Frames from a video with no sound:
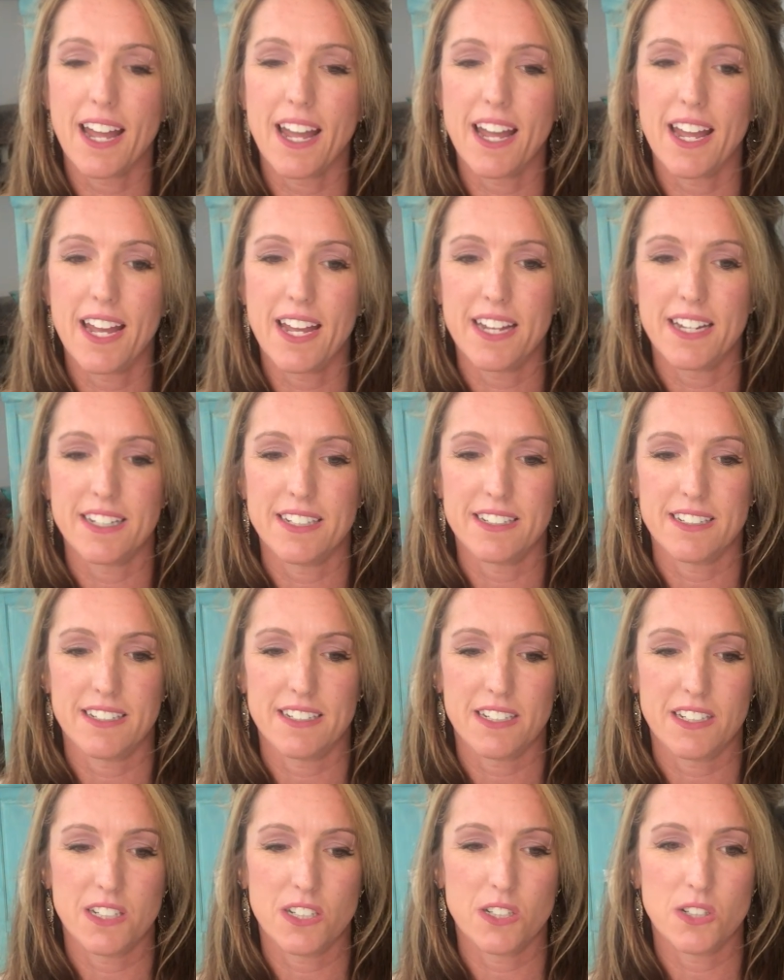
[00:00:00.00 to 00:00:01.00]
And
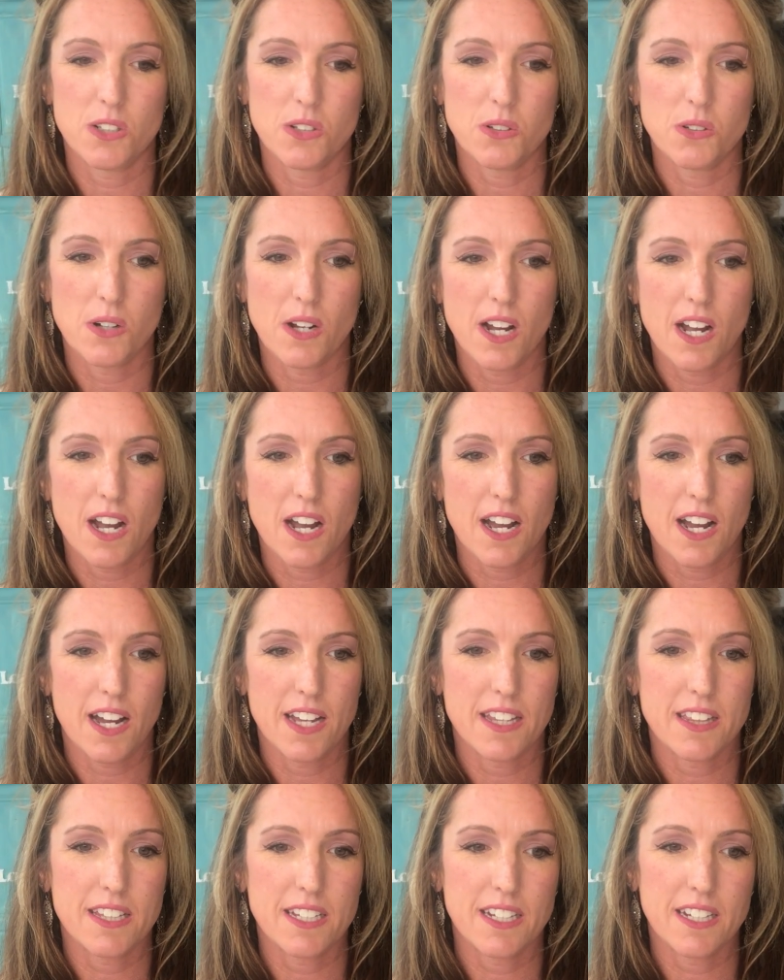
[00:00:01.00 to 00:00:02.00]

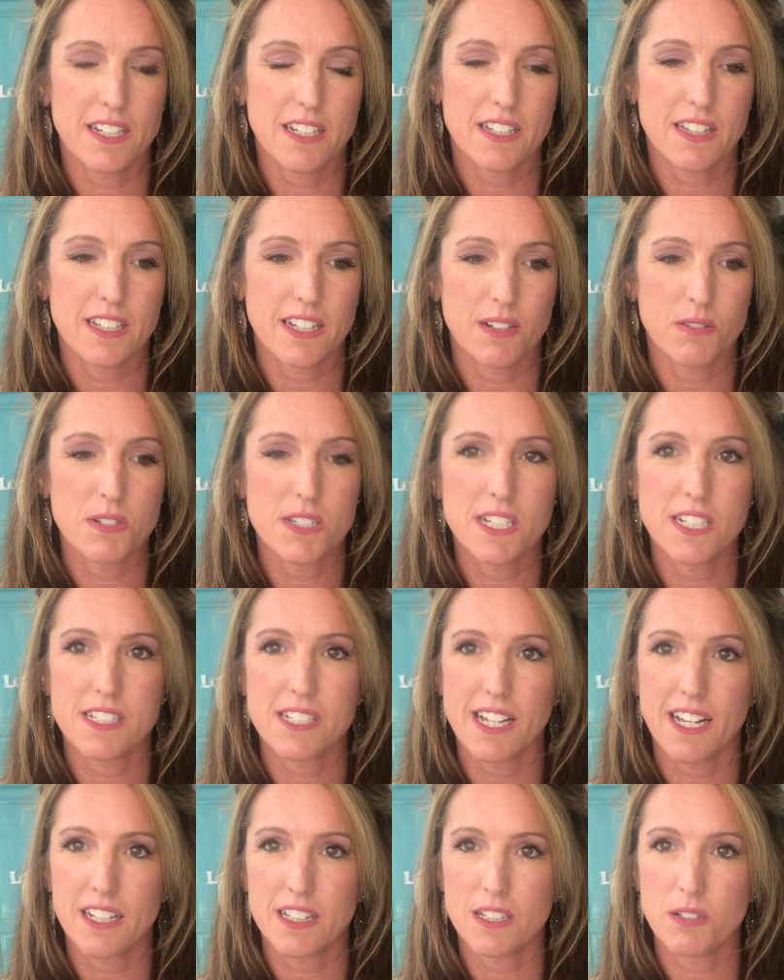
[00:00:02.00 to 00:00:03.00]
I think that was
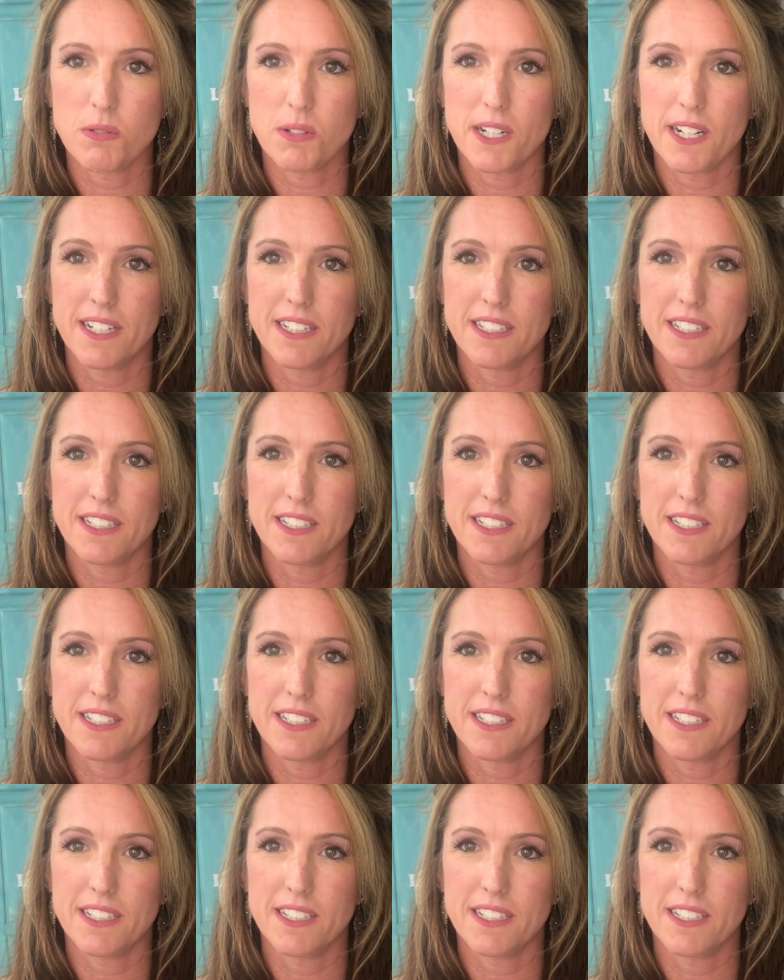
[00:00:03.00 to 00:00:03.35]
exactly what